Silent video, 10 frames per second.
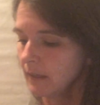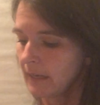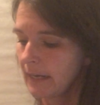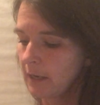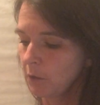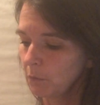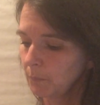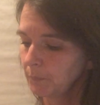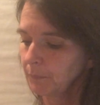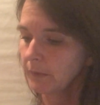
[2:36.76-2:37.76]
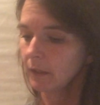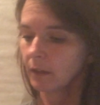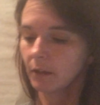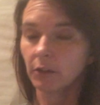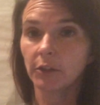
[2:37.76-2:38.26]
Now,
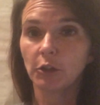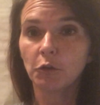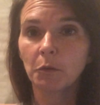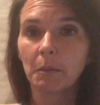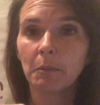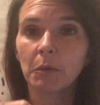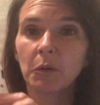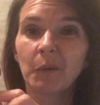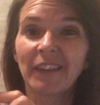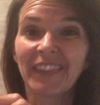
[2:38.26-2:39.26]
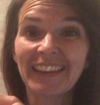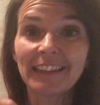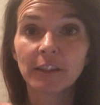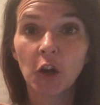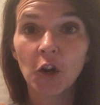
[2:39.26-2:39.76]
do you remember what
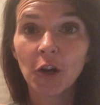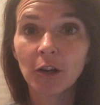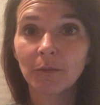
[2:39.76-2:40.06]
these are?